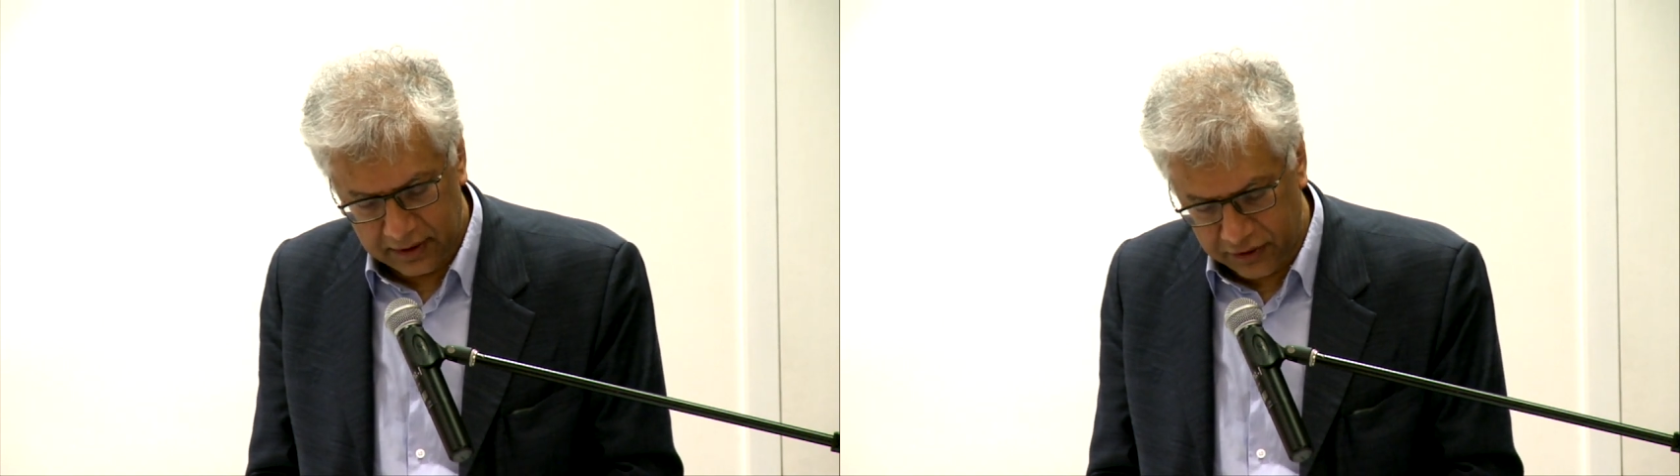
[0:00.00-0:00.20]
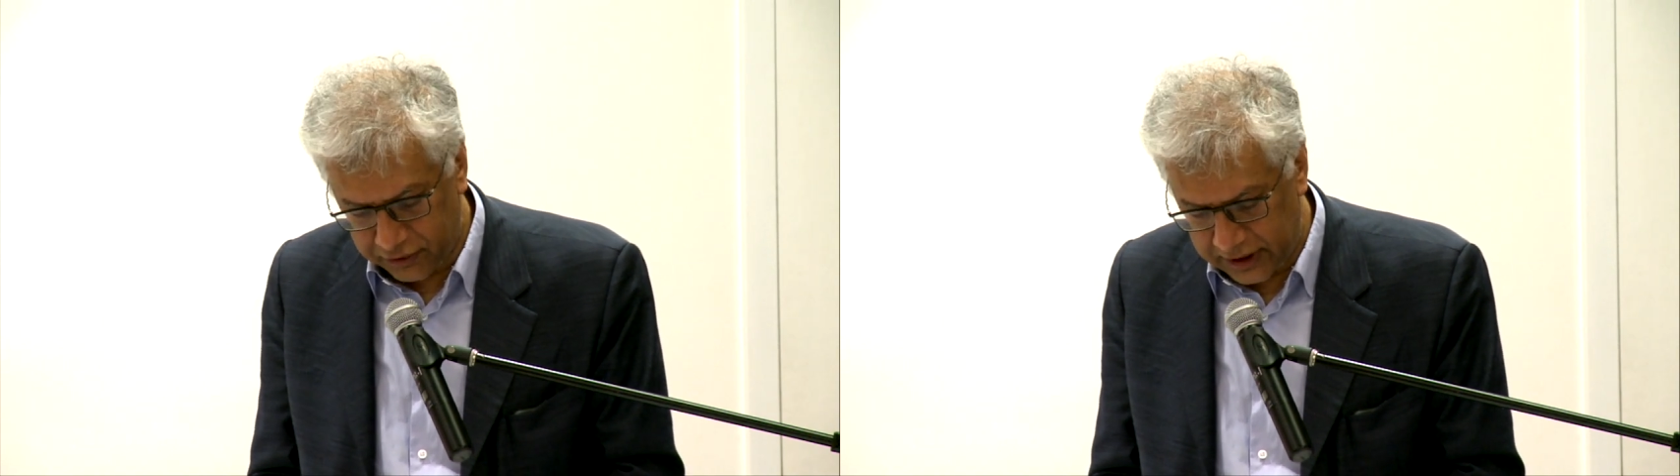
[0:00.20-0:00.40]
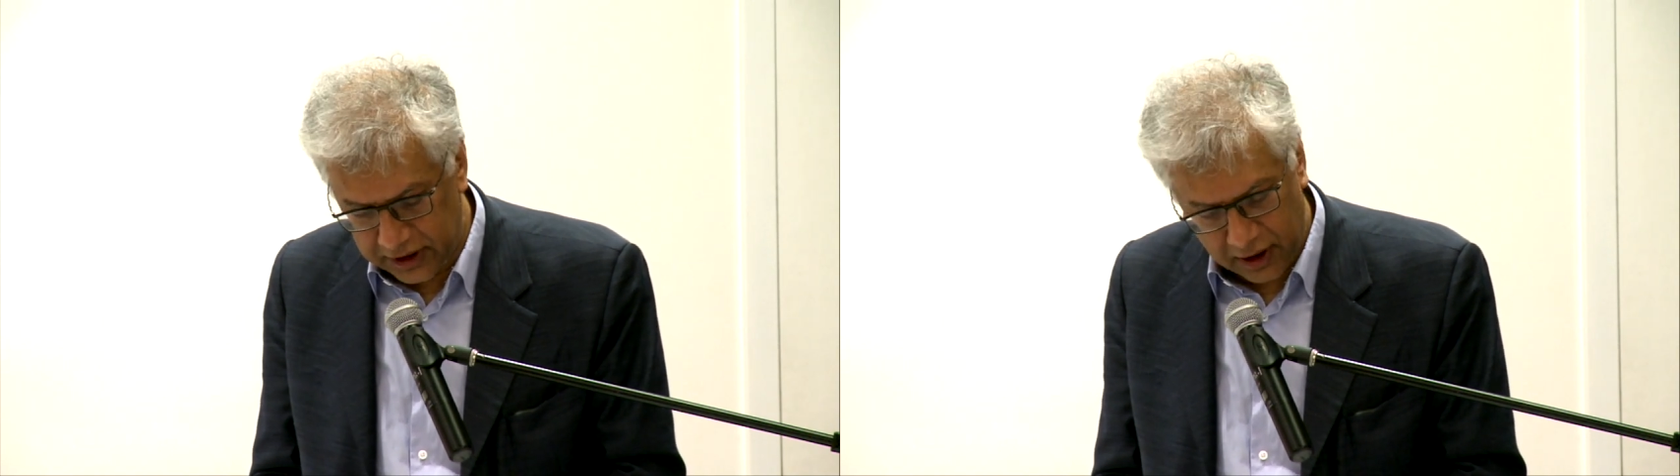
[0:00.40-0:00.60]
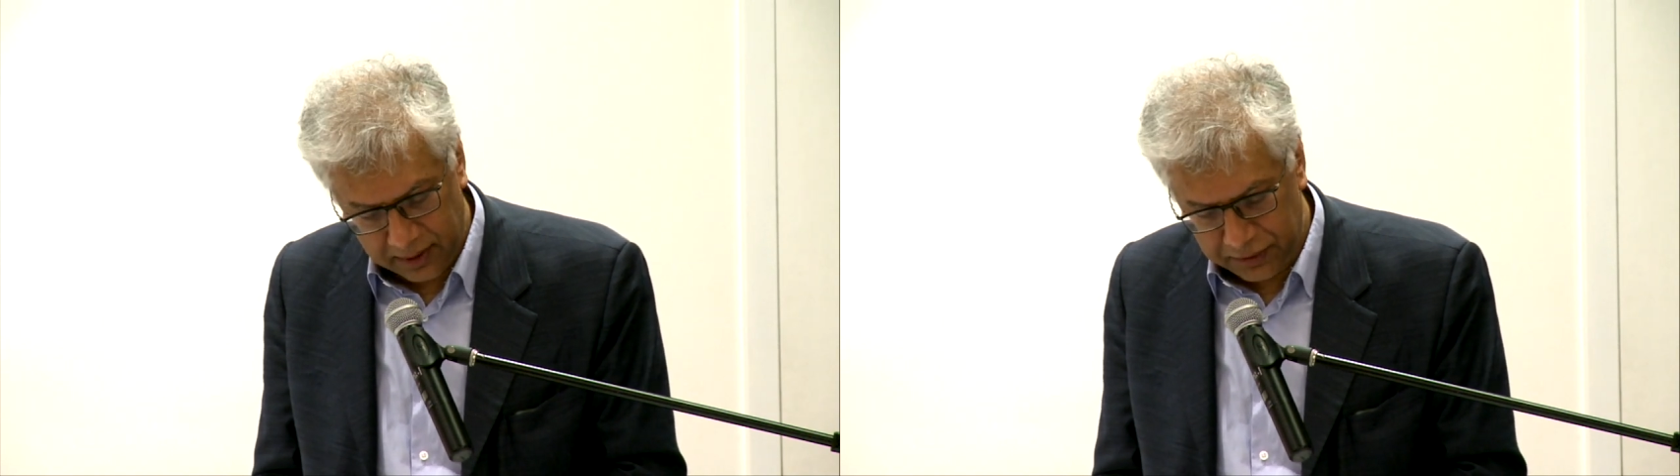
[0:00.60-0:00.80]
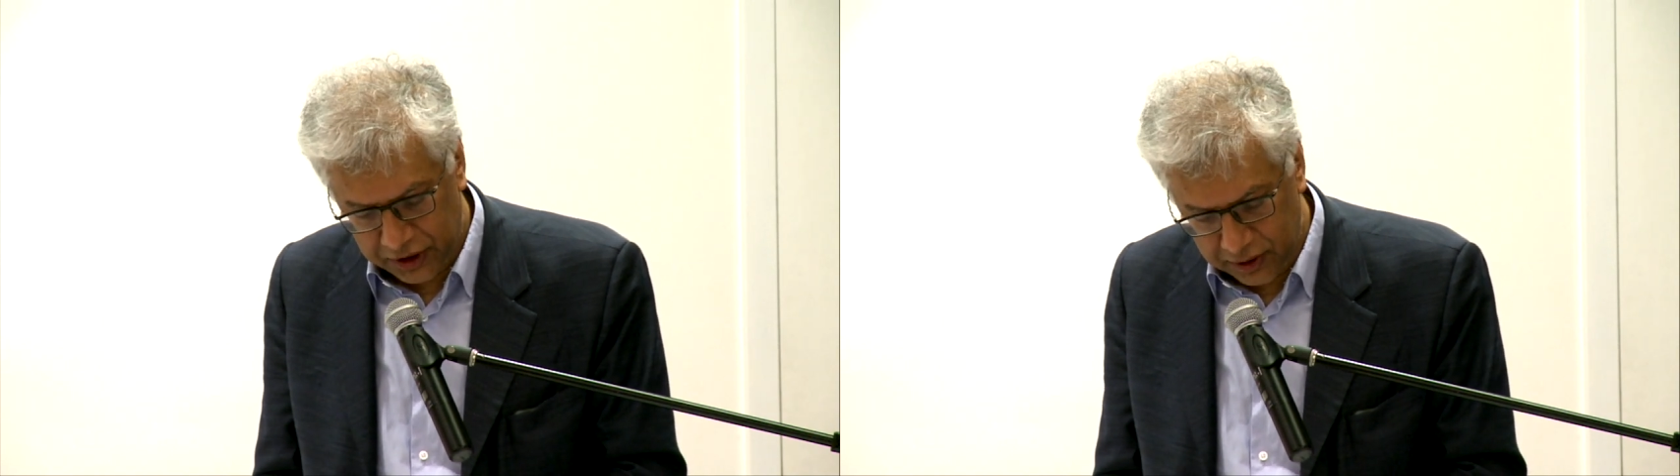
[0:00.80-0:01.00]
The
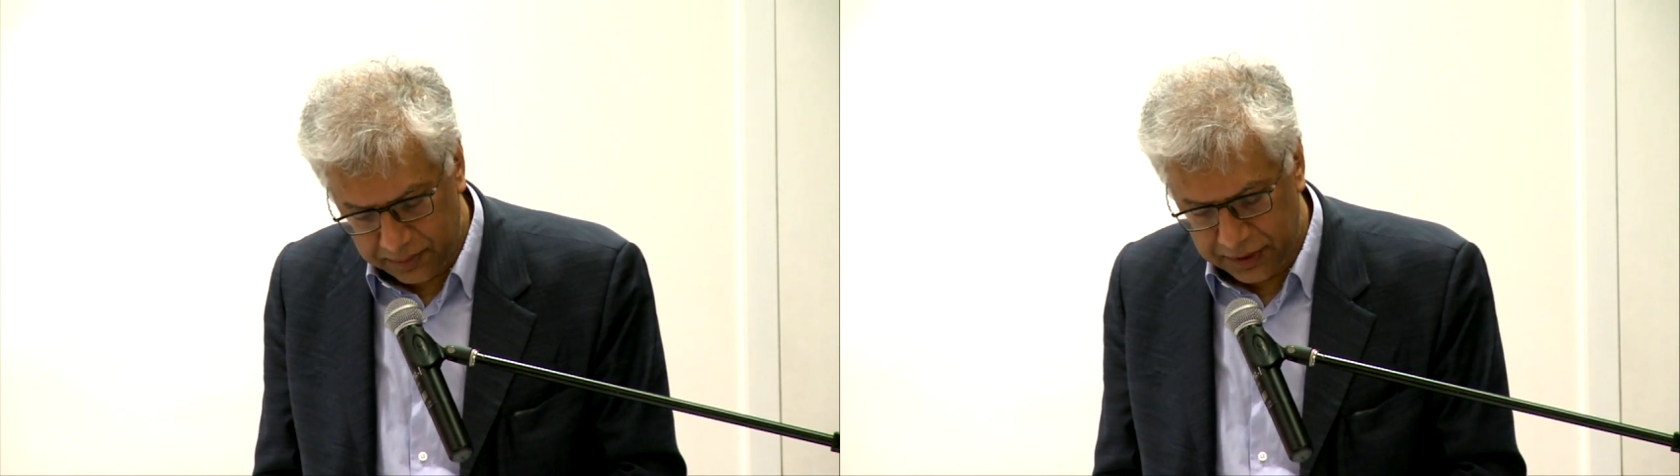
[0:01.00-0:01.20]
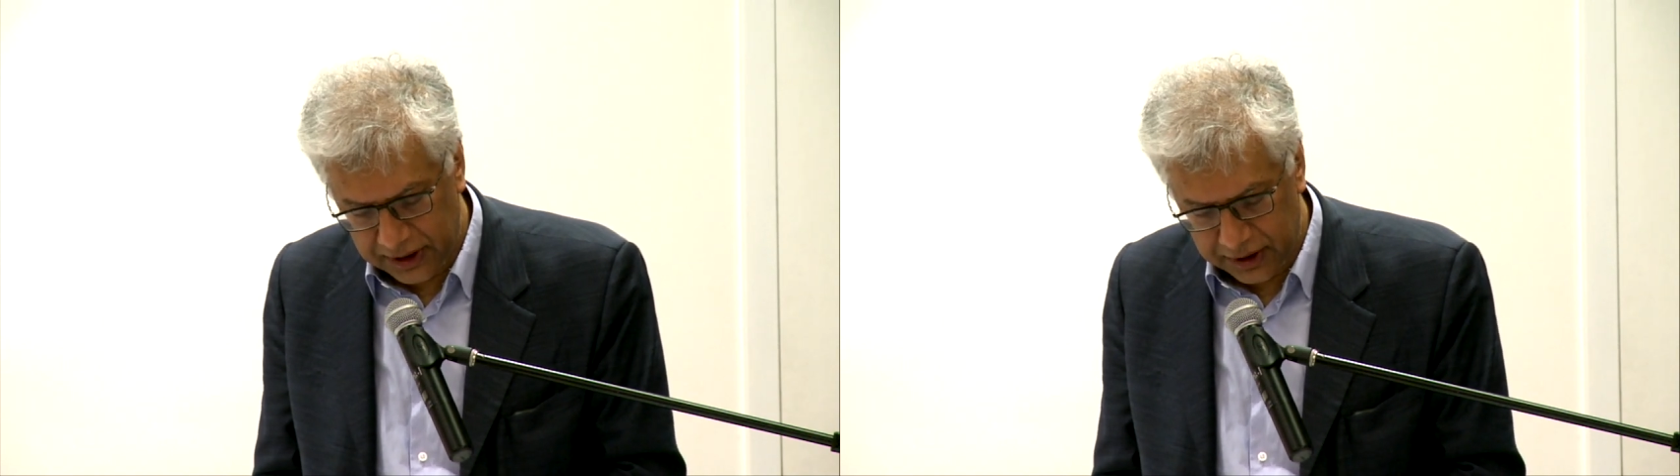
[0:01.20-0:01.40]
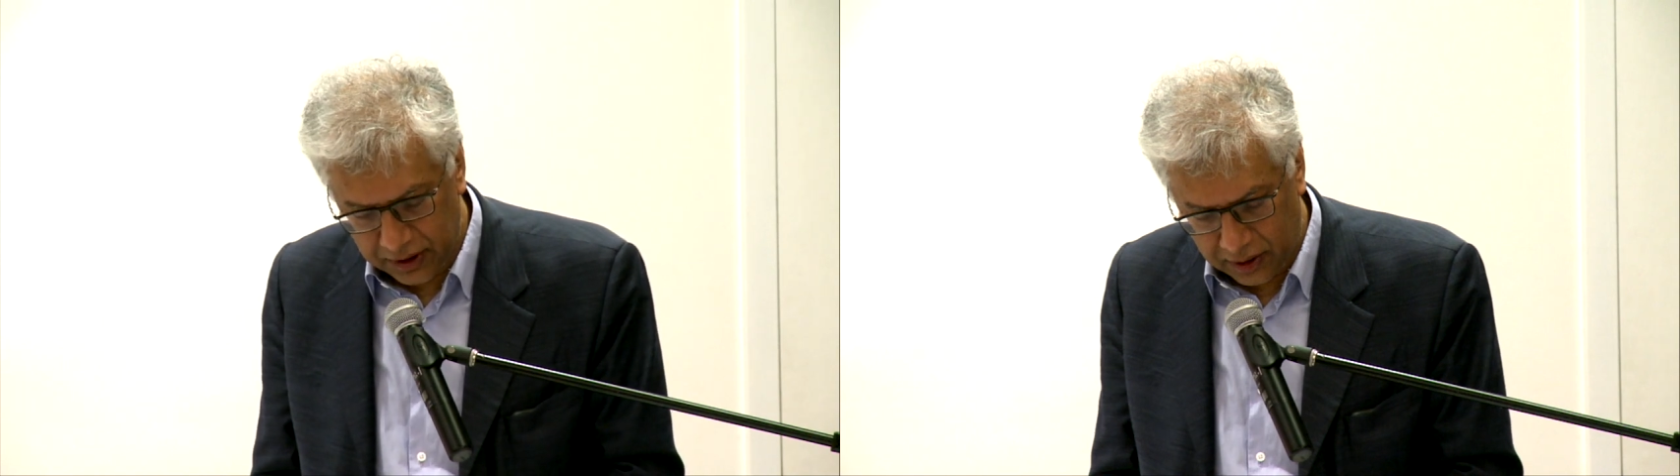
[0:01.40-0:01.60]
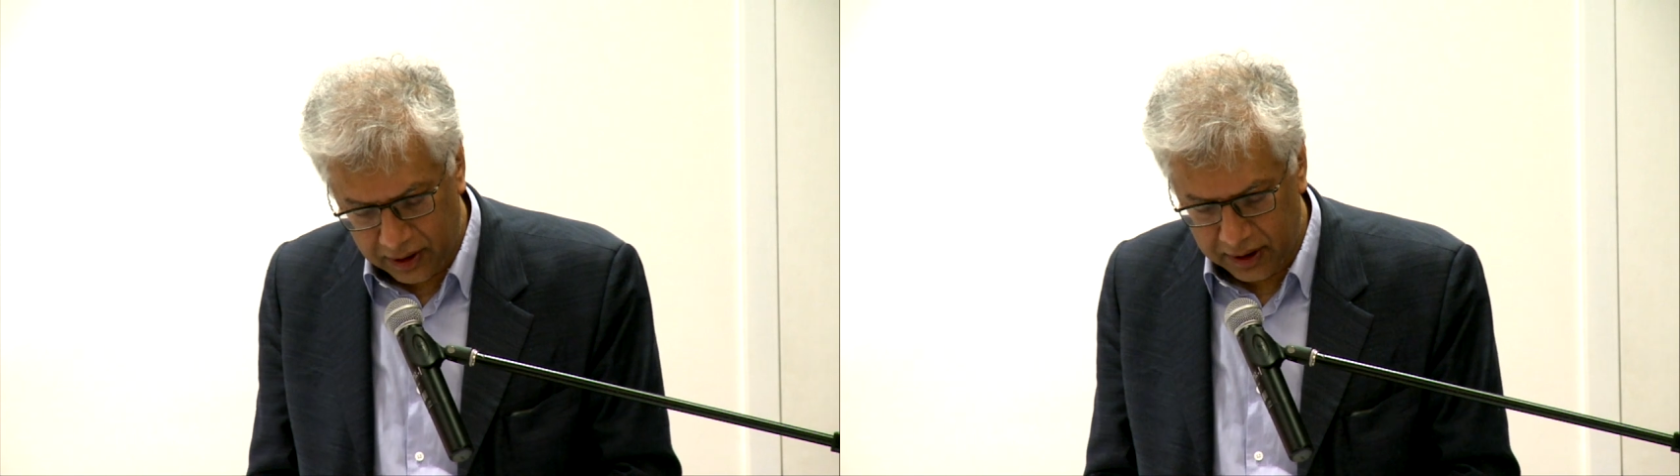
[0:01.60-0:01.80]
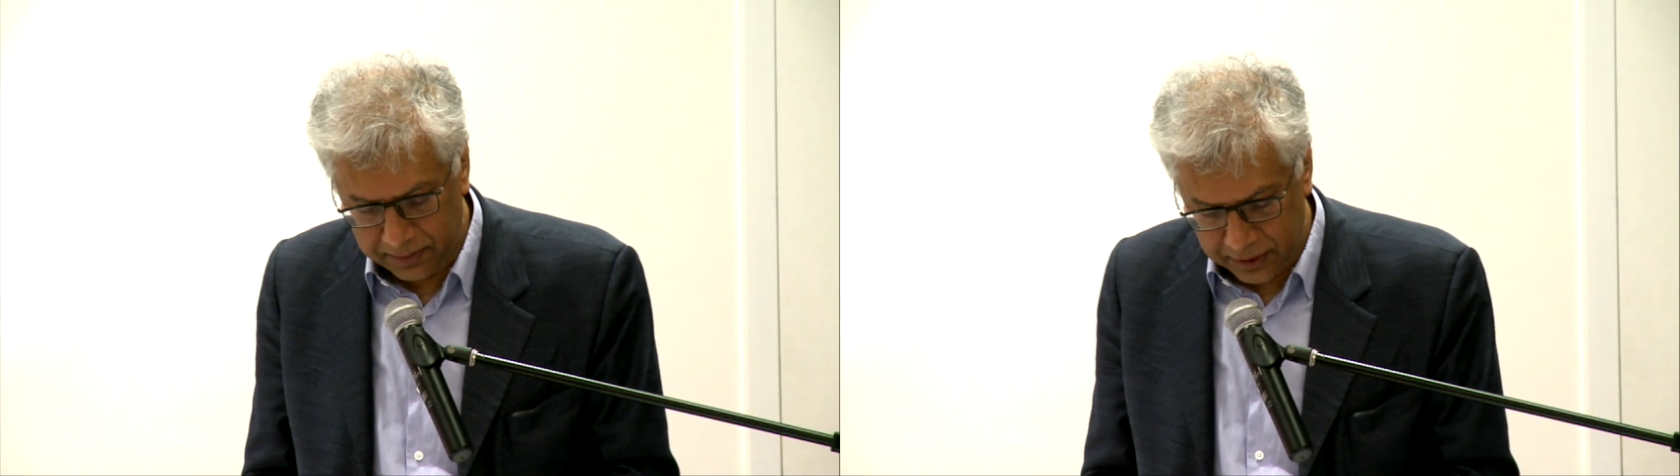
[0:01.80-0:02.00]
treetops should be dark